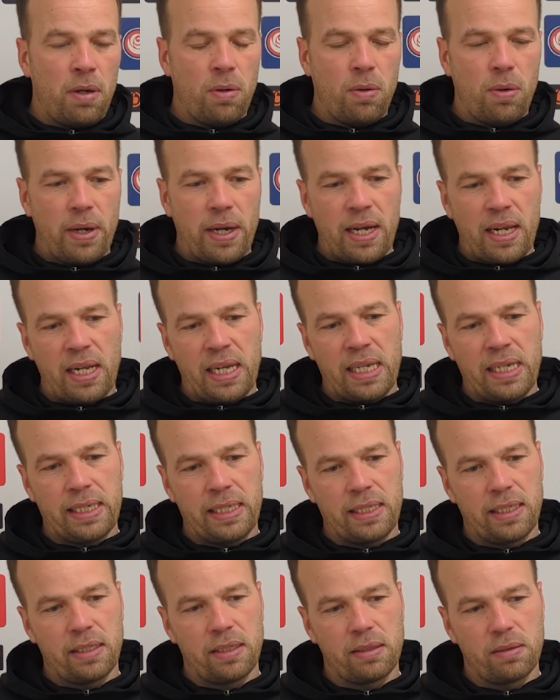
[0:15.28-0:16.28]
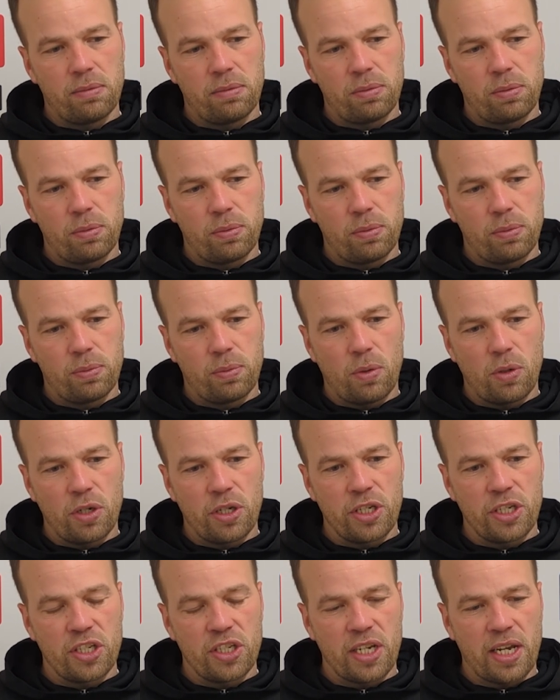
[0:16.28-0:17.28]
Well, what
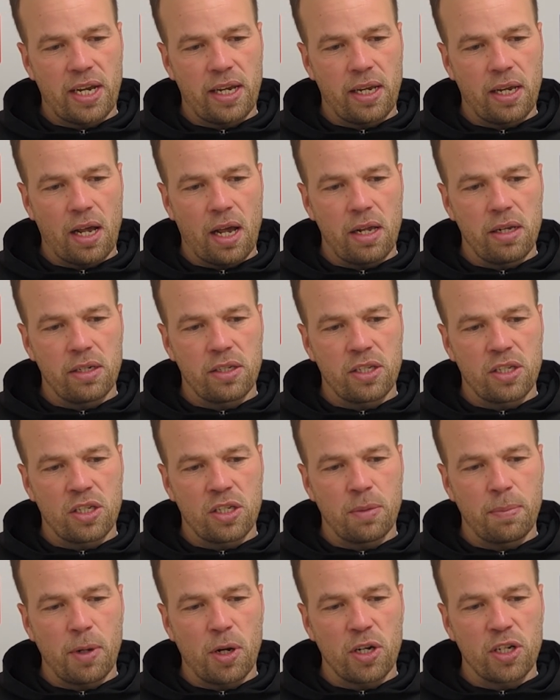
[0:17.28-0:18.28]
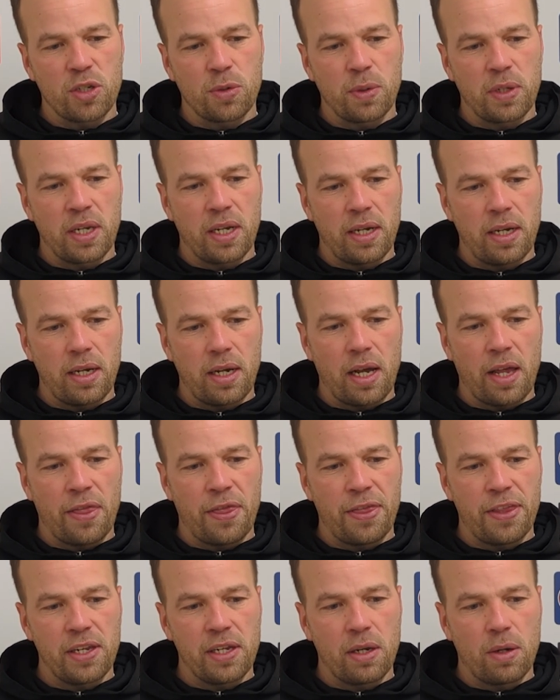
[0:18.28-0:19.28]
could you say? To be honest with you, I
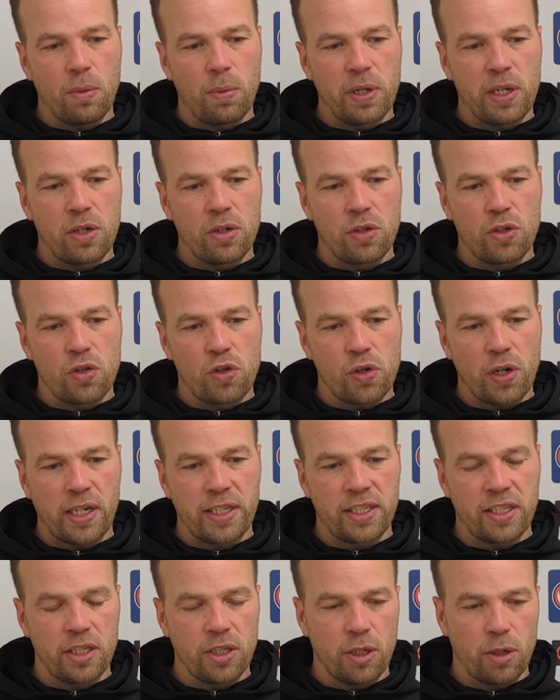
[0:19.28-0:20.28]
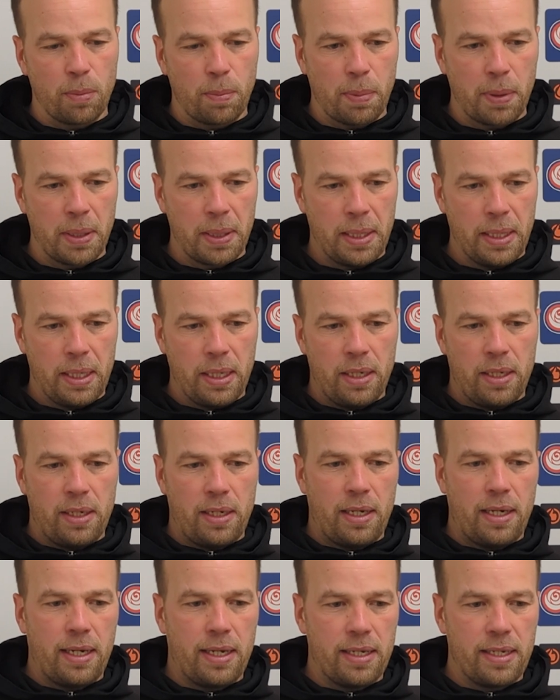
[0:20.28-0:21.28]
think we could dress it up
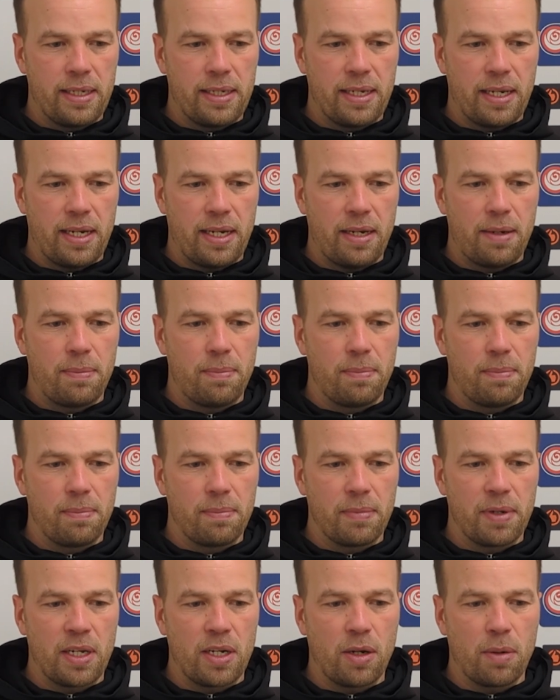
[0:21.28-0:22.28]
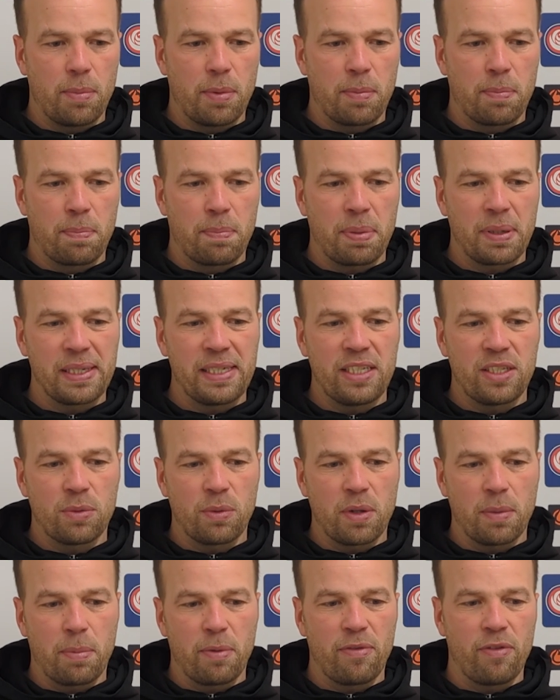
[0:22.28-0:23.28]
and be pleased
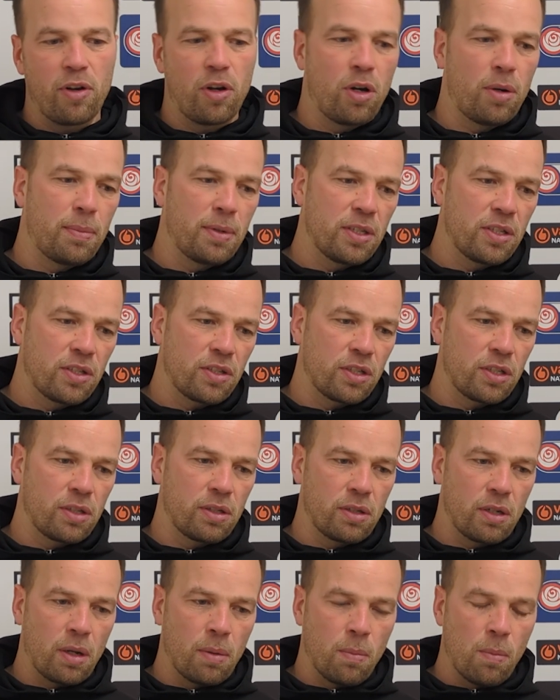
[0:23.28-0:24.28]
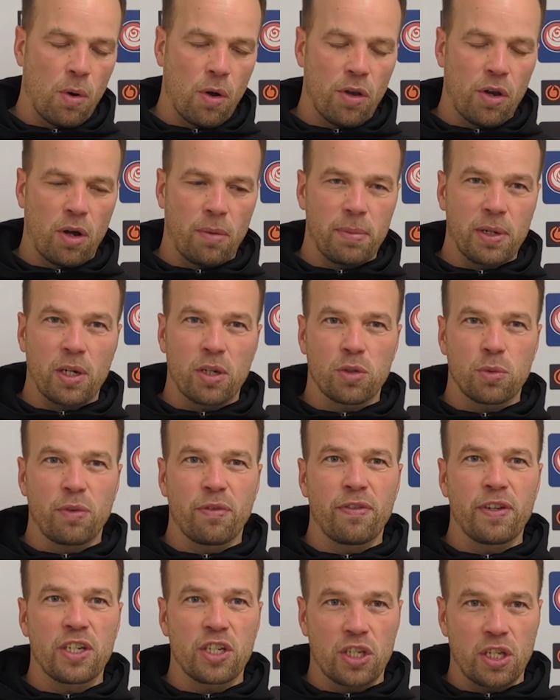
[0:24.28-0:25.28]
with the performance and whatnot, because we
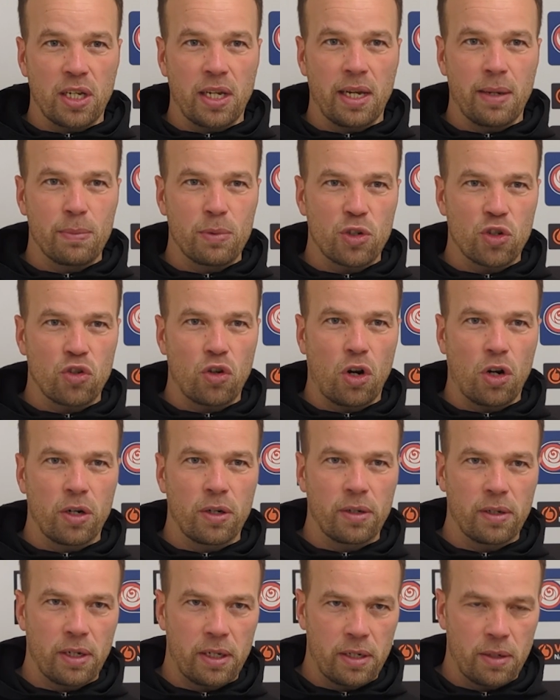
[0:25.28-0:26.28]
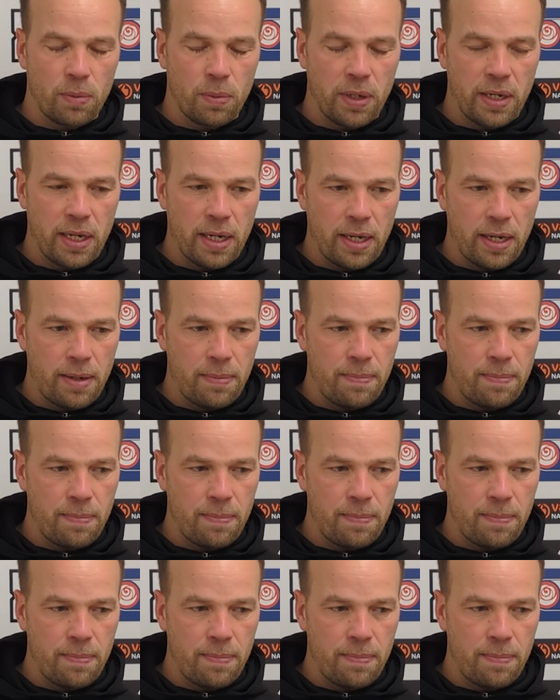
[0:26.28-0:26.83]
finished the game strong, and we